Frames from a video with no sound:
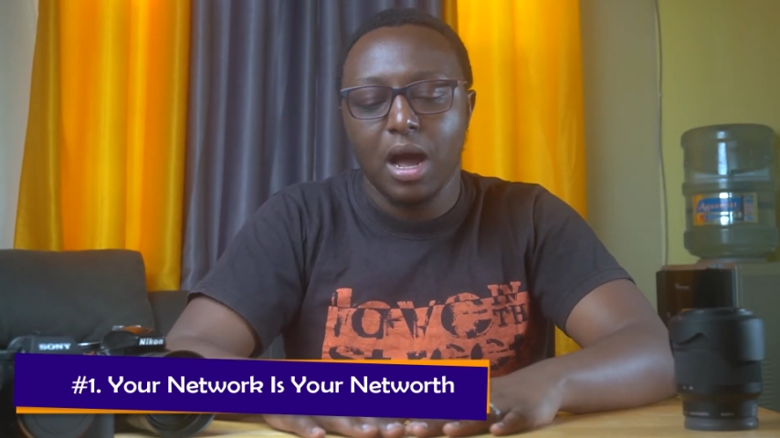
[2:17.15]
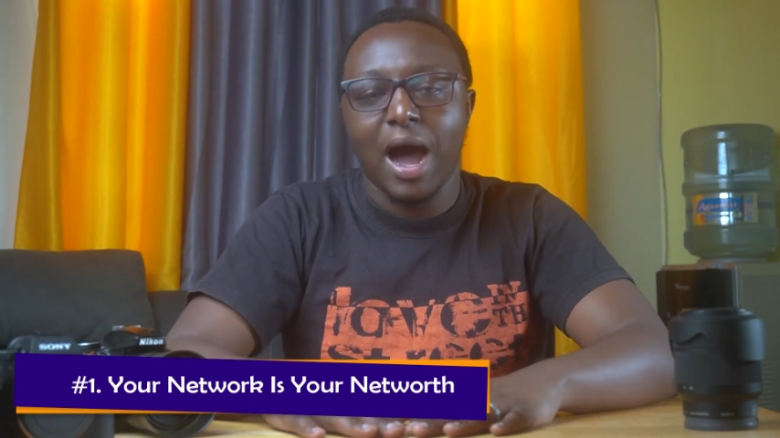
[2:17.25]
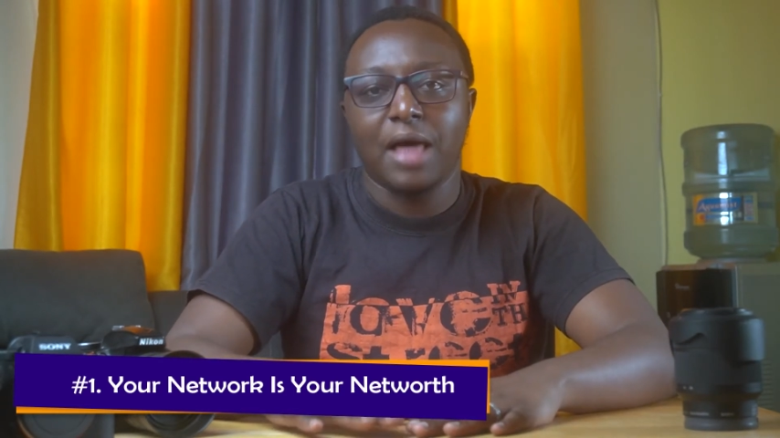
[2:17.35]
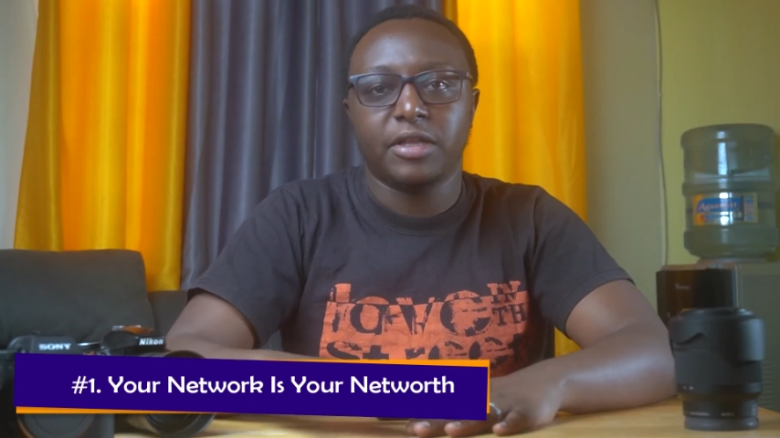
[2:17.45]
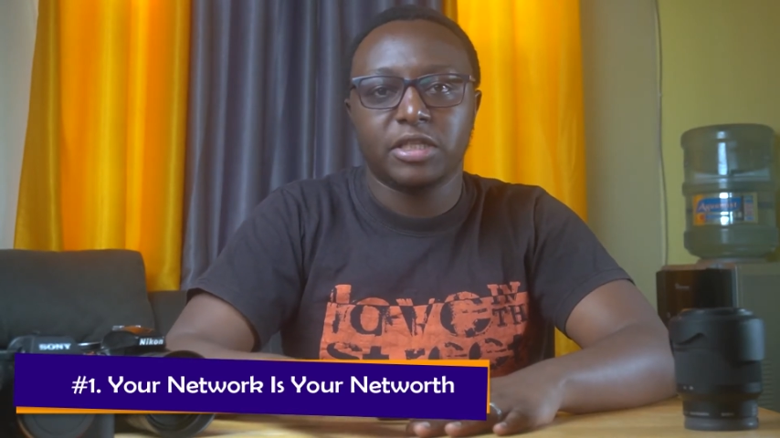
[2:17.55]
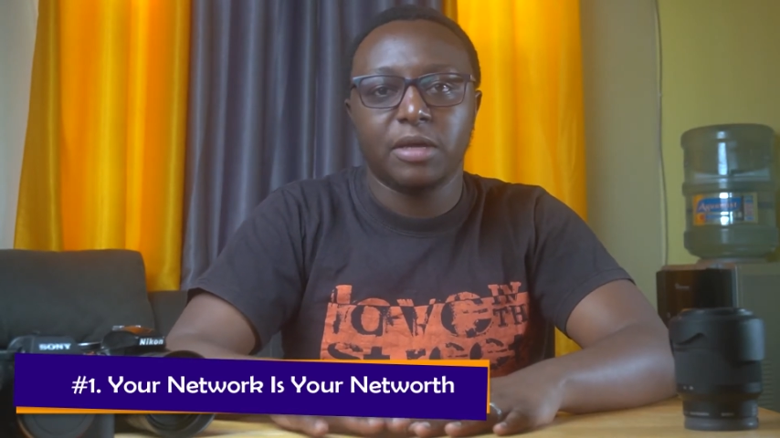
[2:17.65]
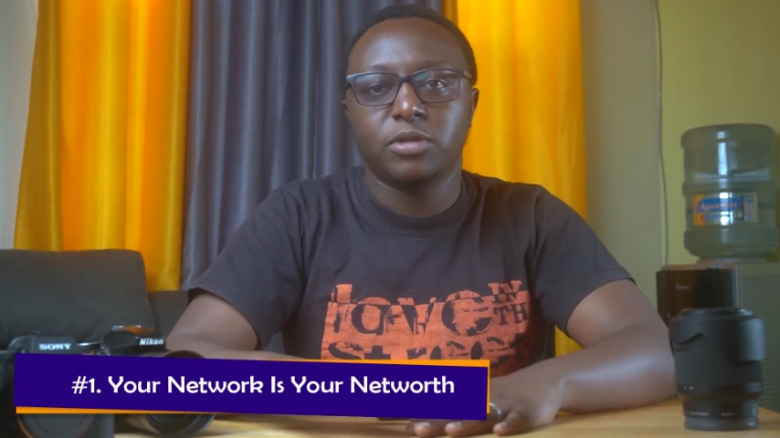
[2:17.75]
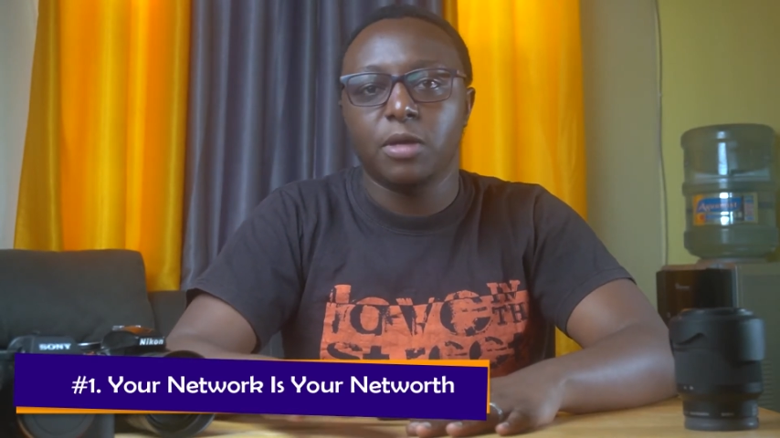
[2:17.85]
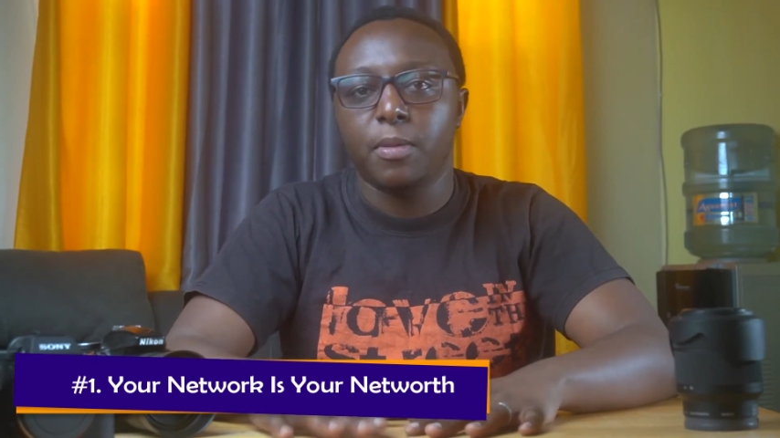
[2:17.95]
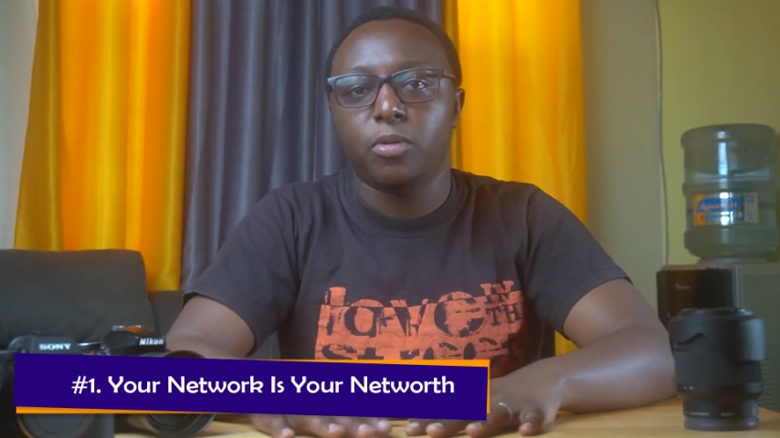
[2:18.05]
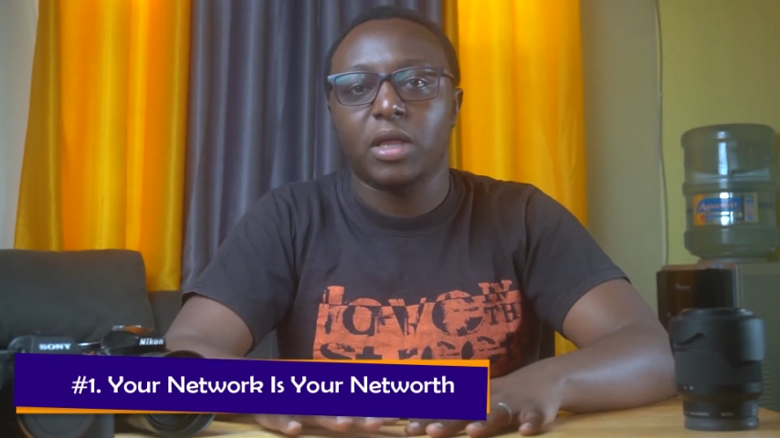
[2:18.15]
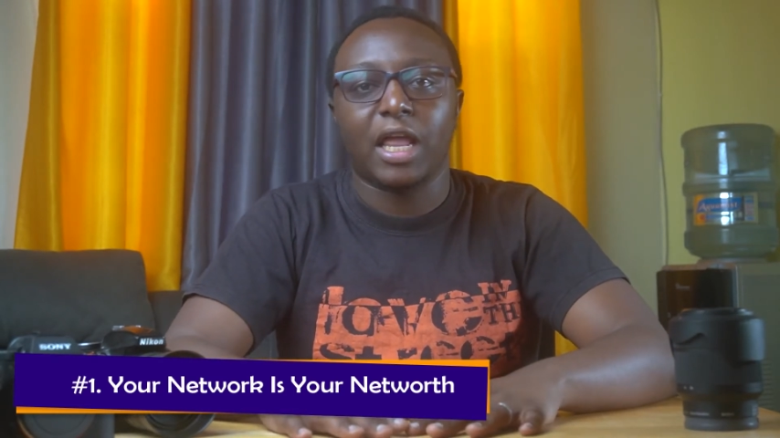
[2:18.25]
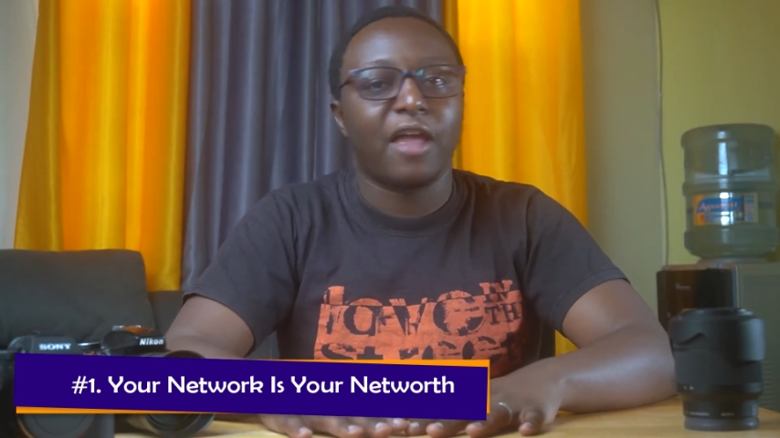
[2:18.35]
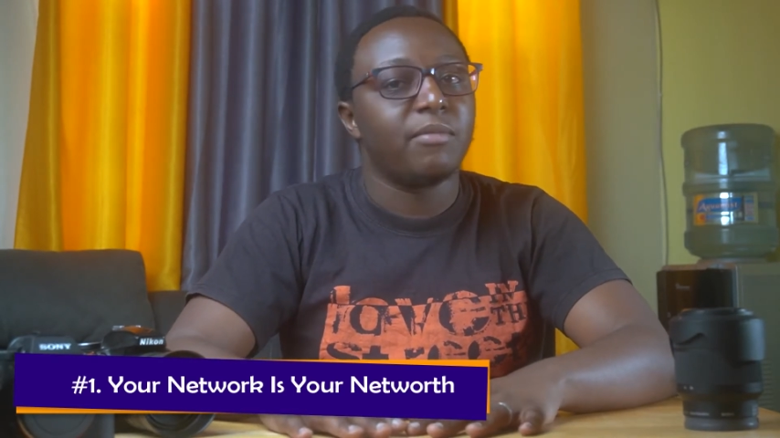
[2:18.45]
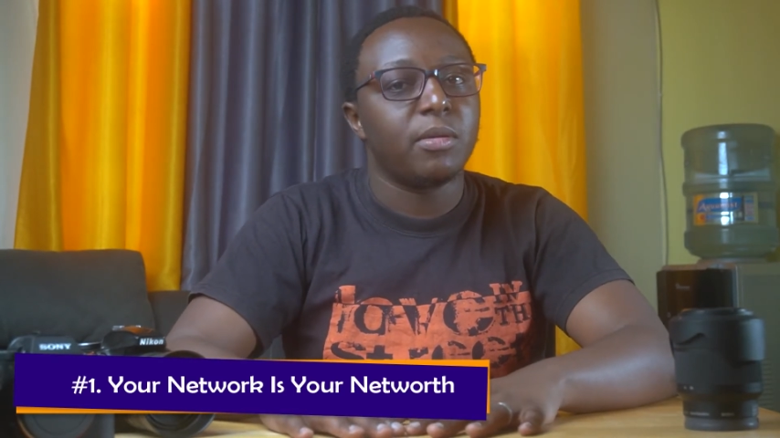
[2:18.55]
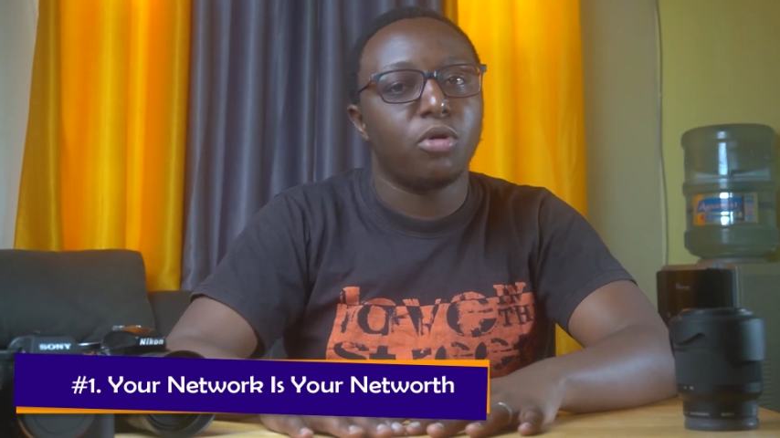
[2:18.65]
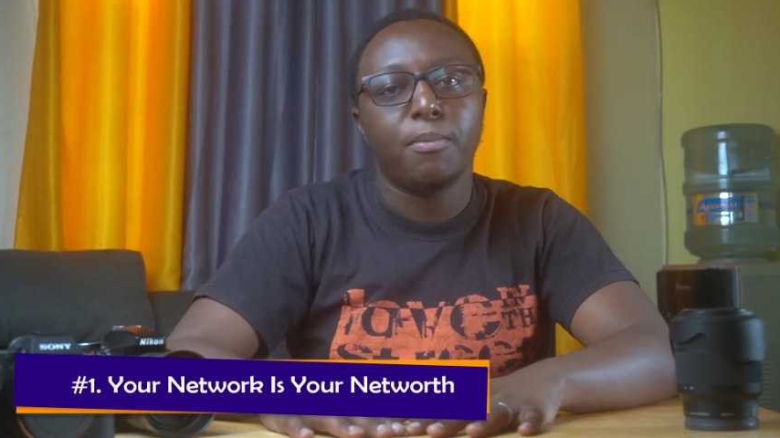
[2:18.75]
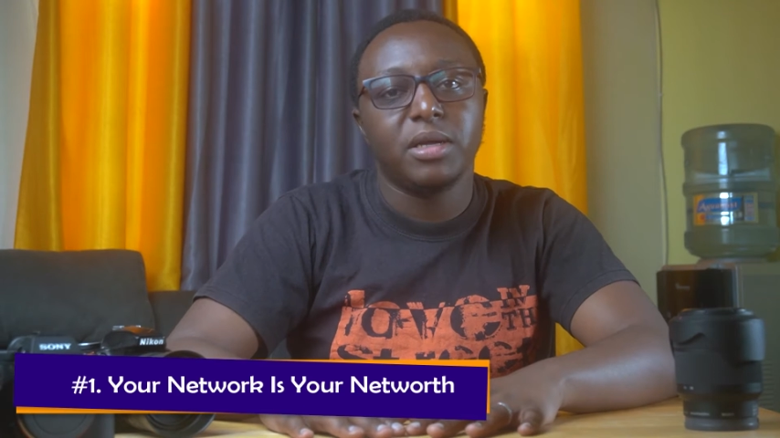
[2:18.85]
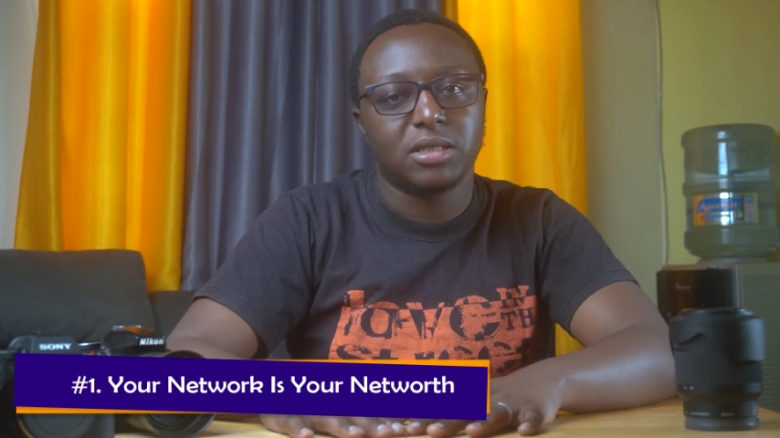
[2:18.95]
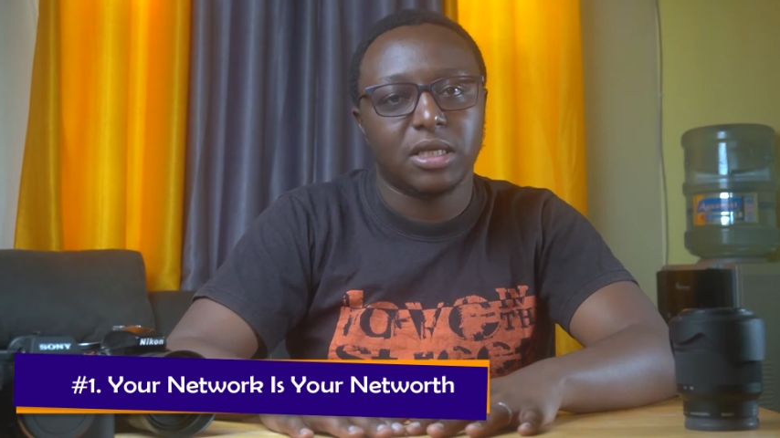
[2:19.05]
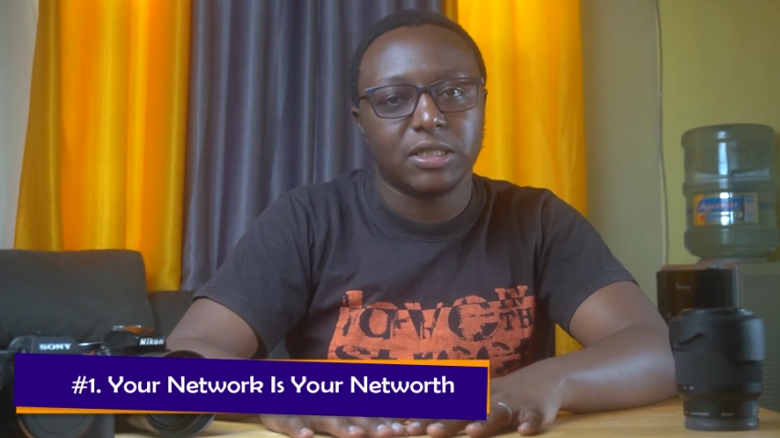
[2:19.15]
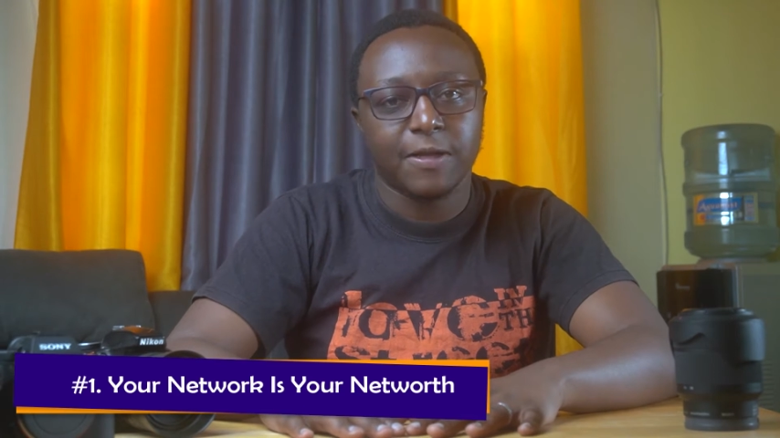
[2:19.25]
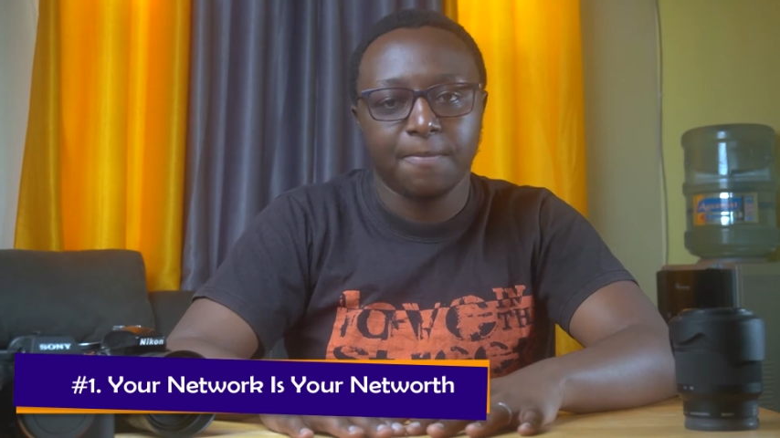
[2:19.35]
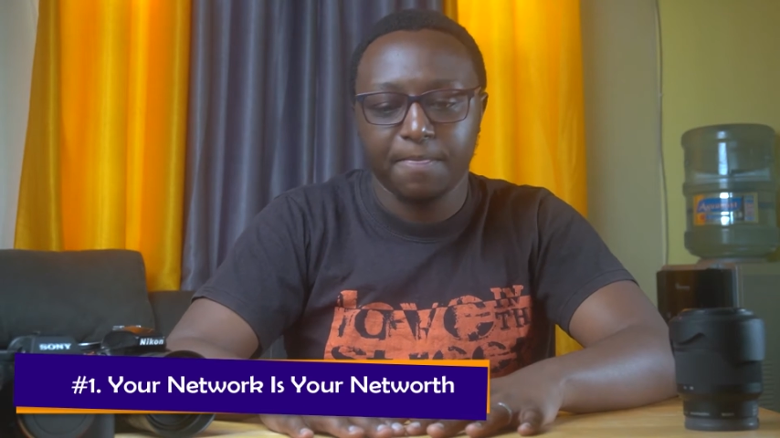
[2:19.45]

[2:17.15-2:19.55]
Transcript: are the same people that gave me more business,